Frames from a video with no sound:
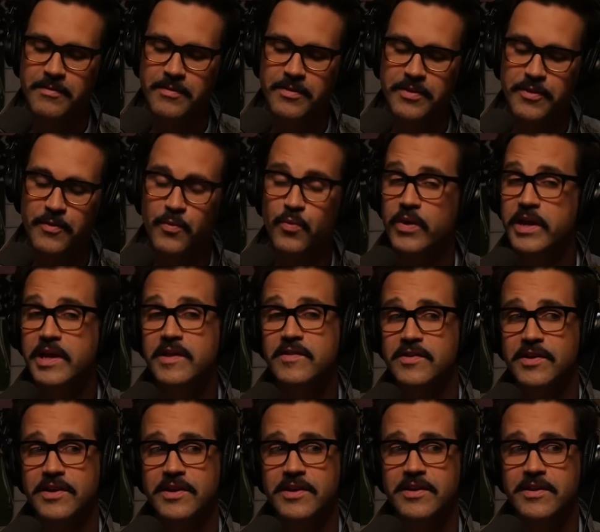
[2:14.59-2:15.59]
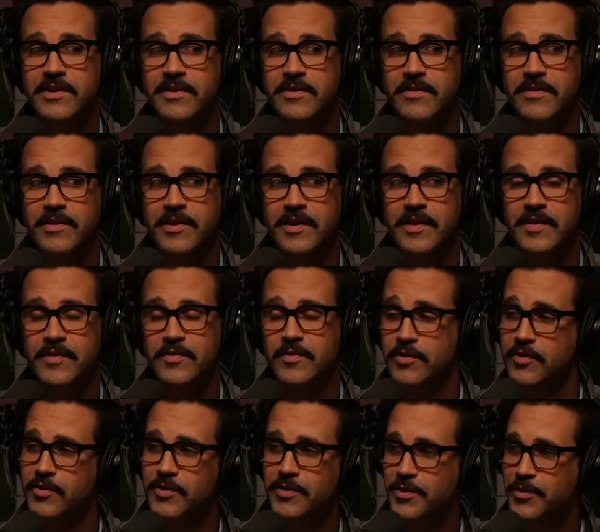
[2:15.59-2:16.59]
the reason is,
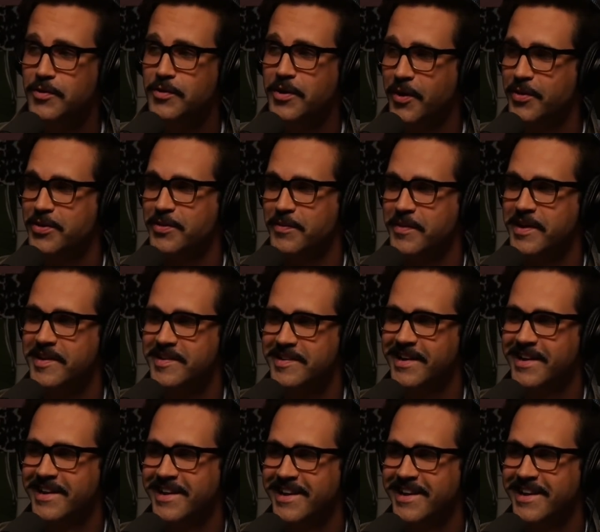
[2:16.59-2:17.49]
you, you know the reason.